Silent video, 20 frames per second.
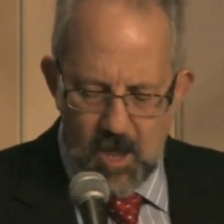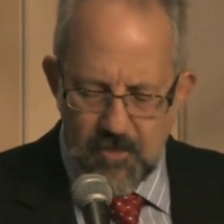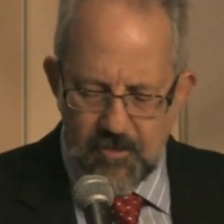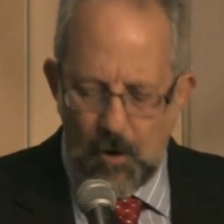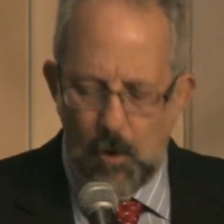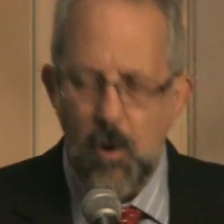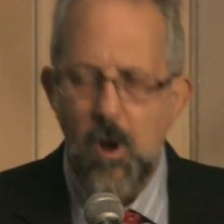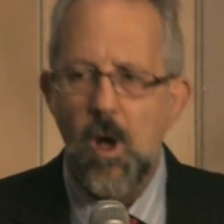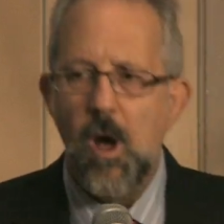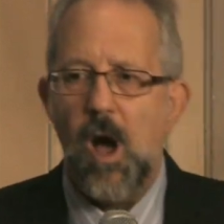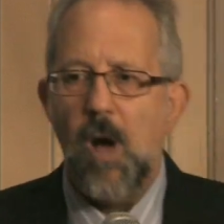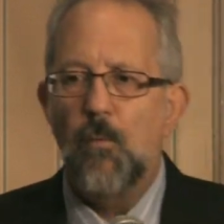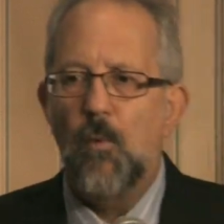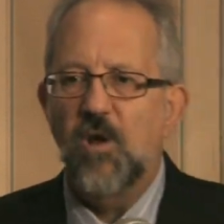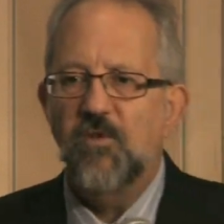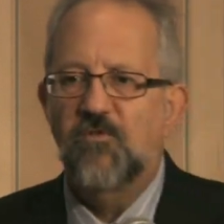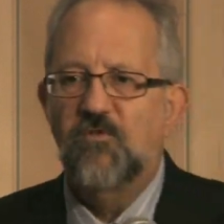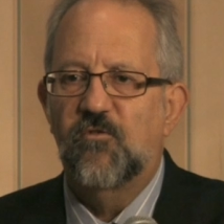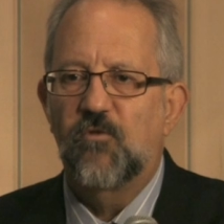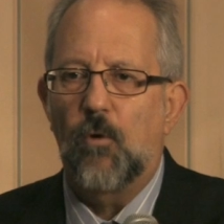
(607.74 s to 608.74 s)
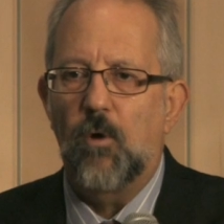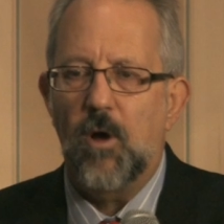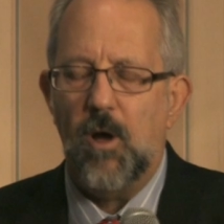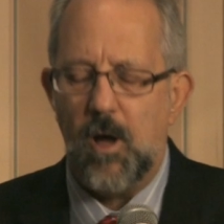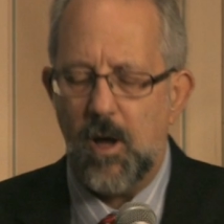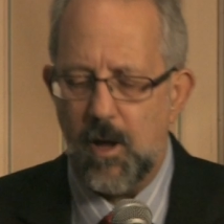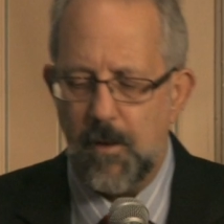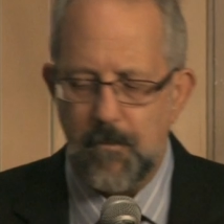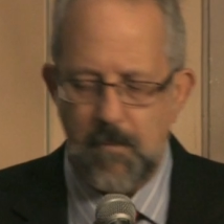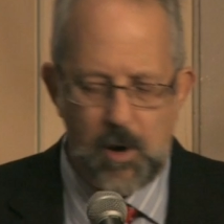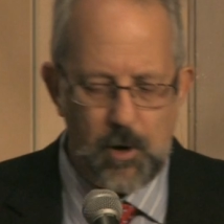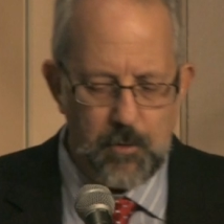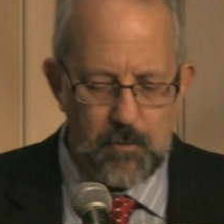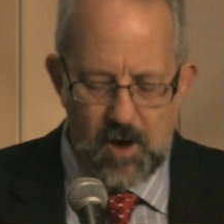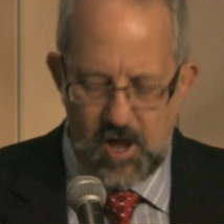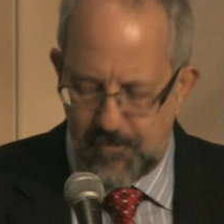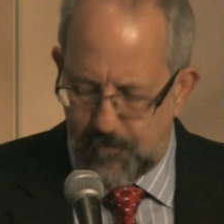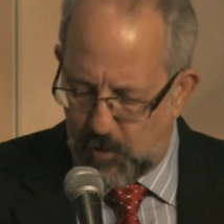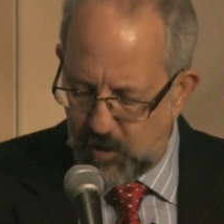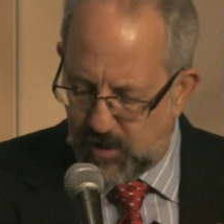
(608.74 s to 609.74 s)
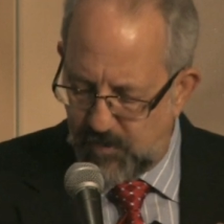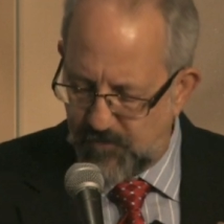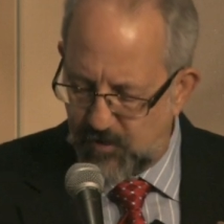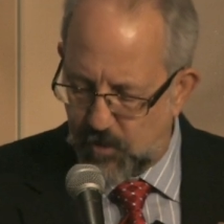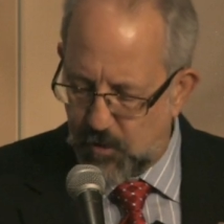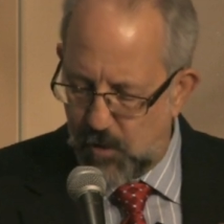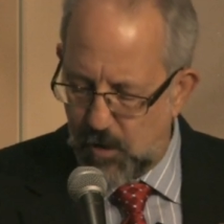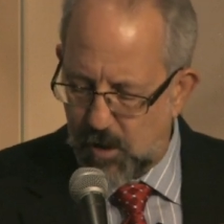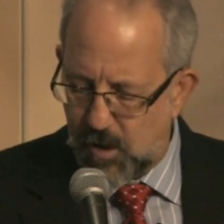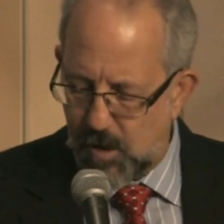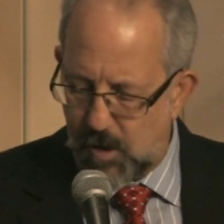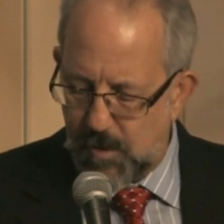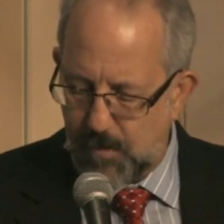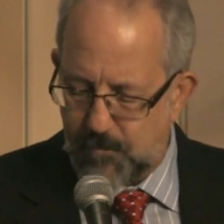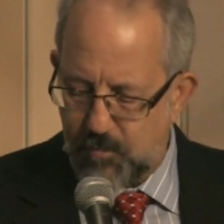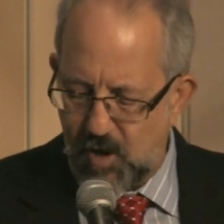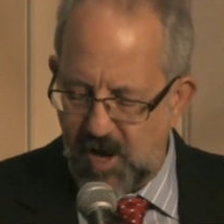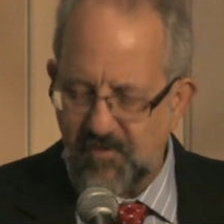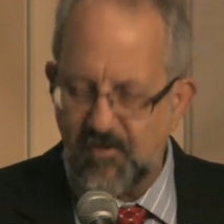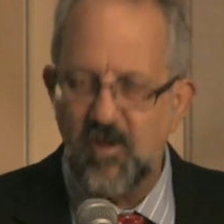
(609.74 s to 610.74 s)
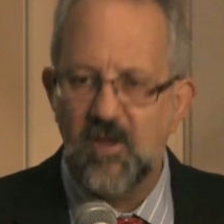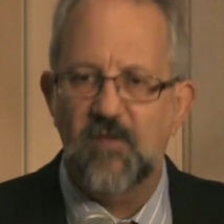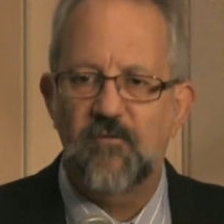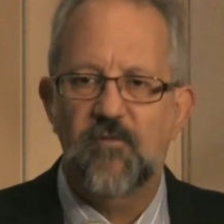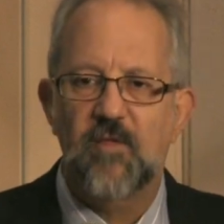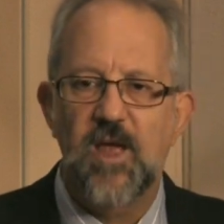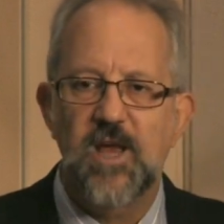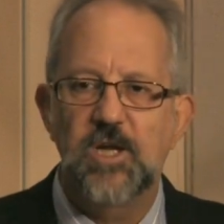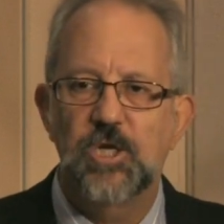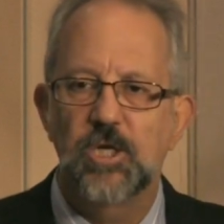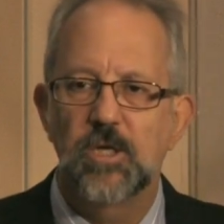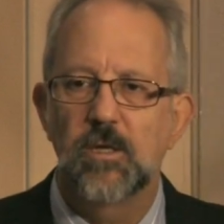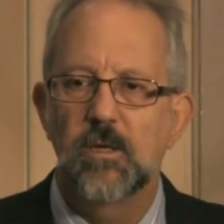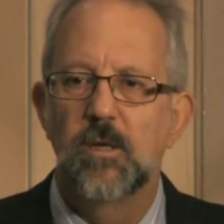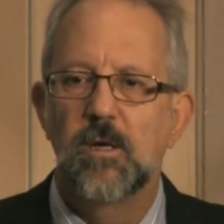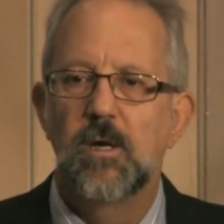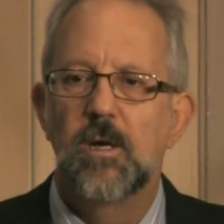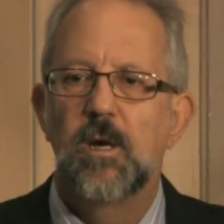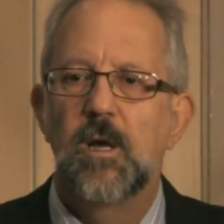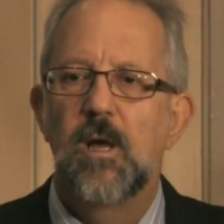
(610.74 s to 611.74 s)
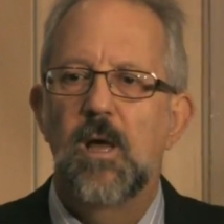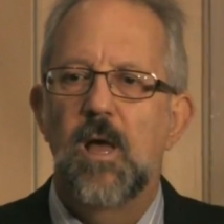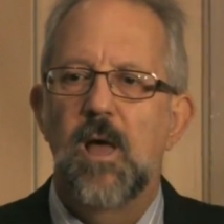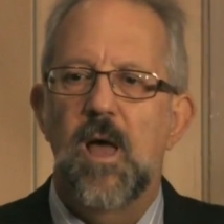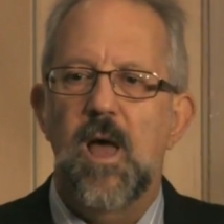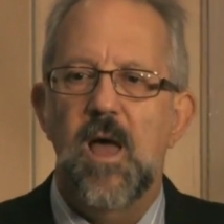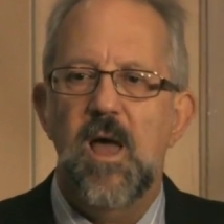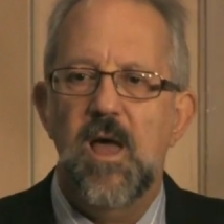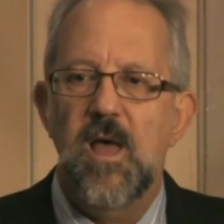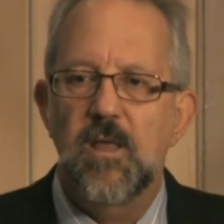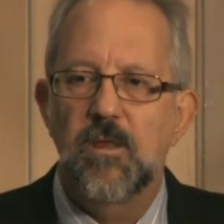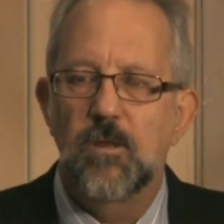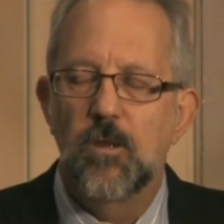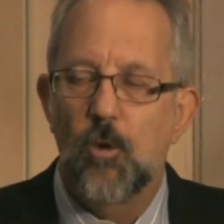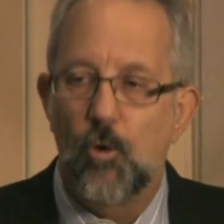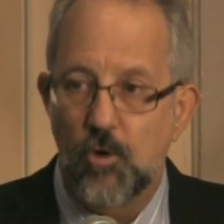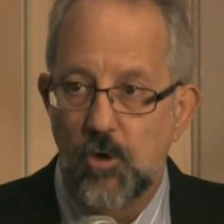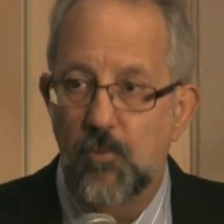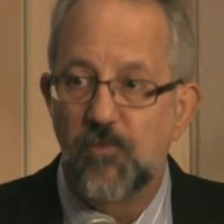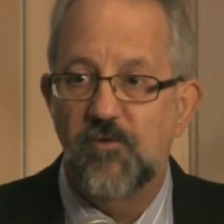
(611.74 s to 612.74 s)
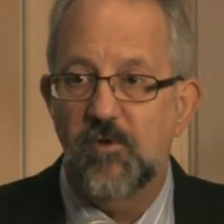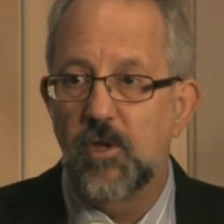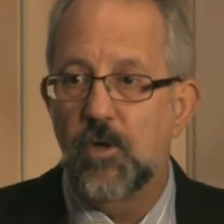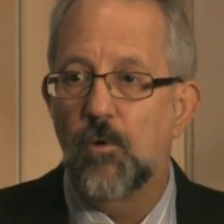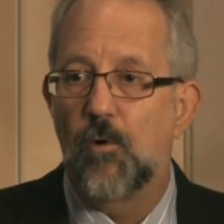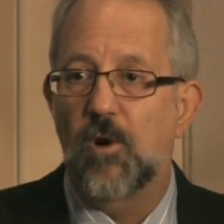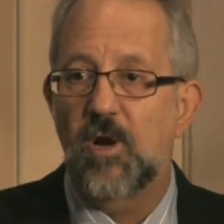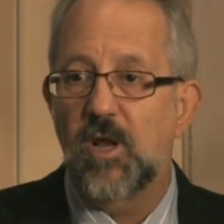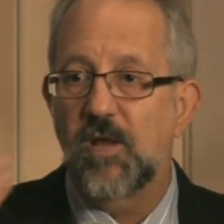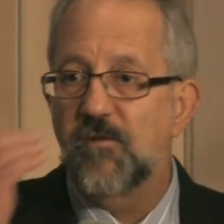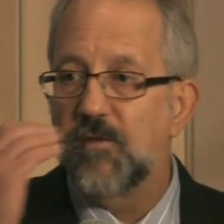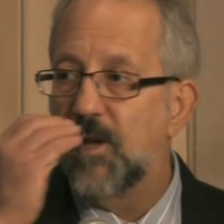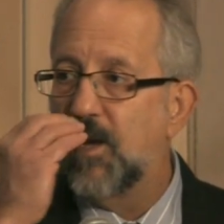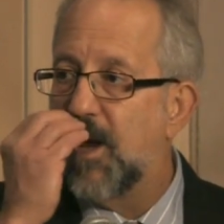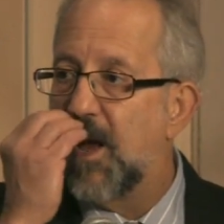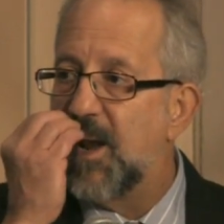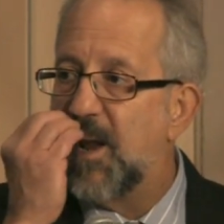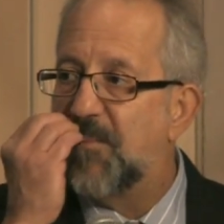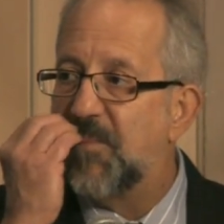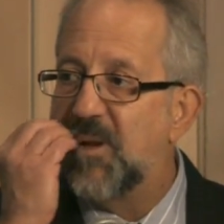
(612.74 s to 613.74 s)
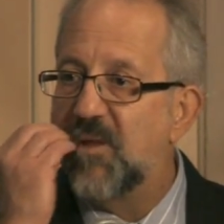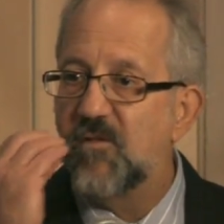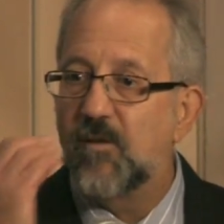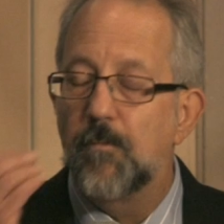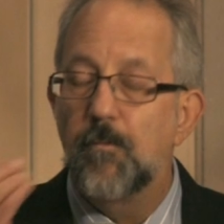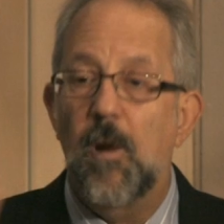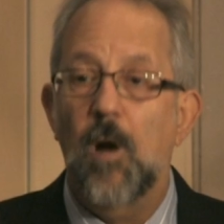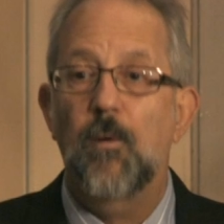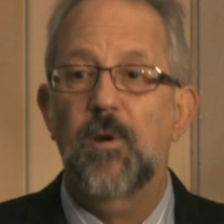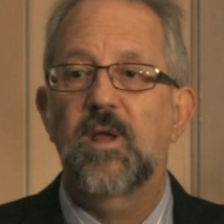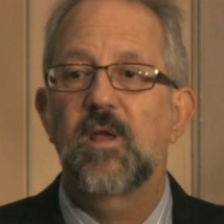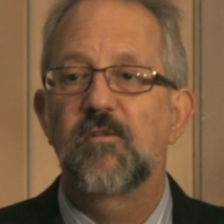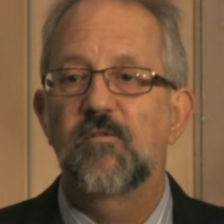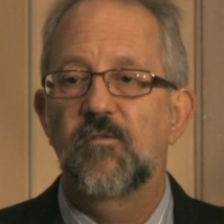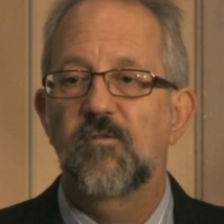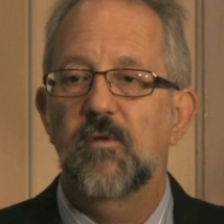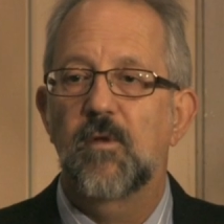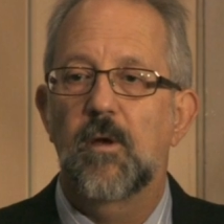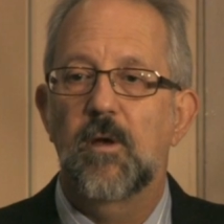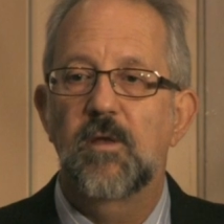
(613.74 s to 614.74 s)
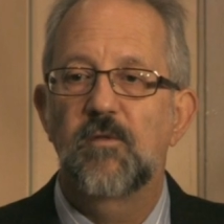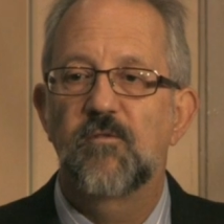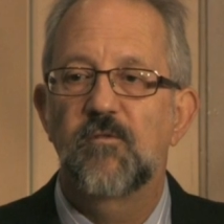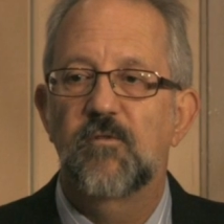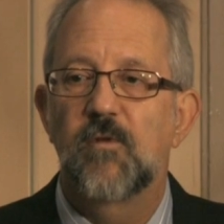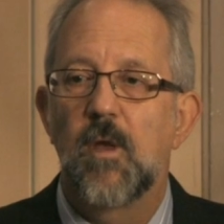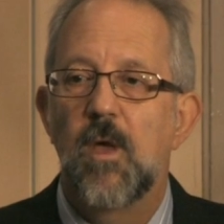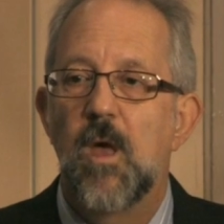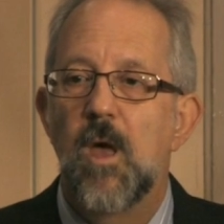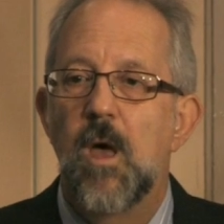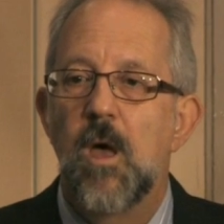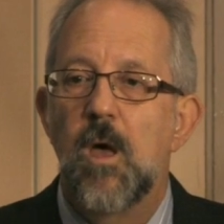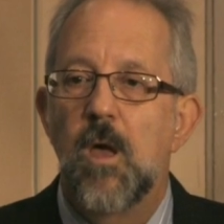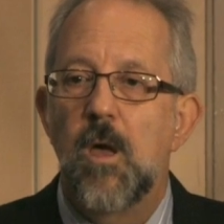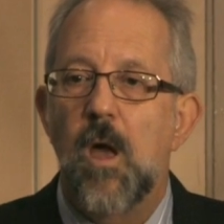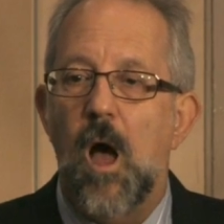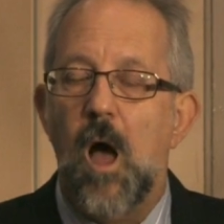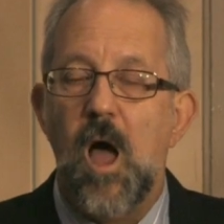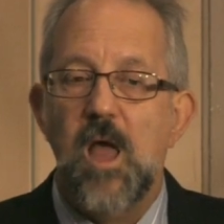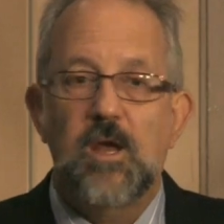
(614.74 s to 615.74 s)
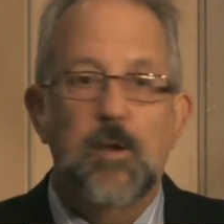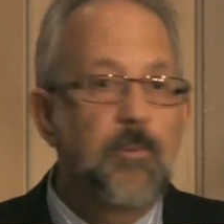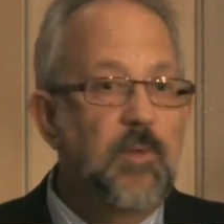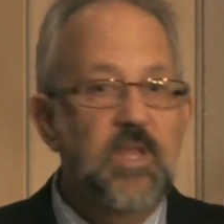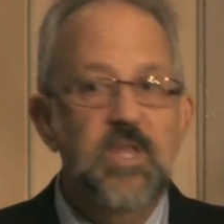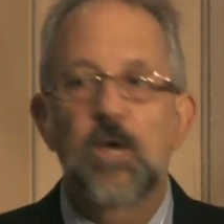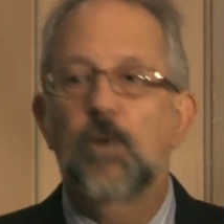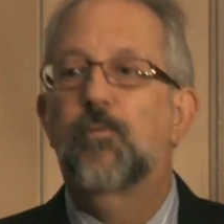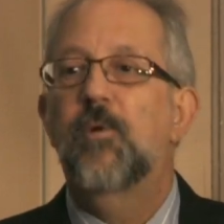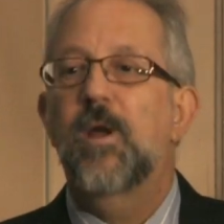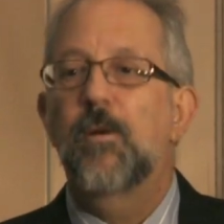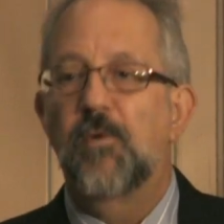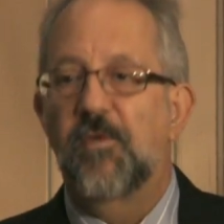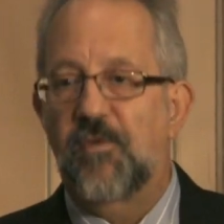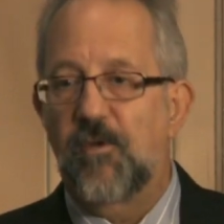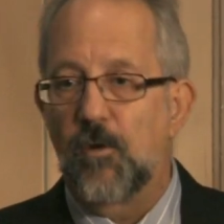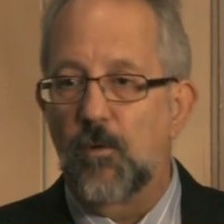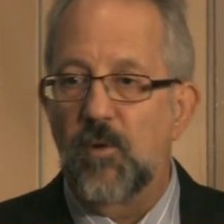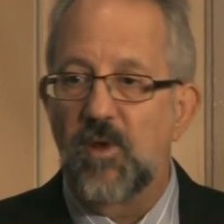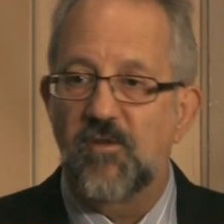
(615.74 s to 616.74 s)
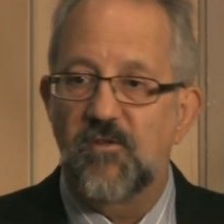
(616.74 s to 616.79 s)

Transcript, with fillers: Though I once saw Murray Rothbard give a talk praising deflation, and Lerner was in the audience, and he got up and he said, Murray, he says, I completely agree with you.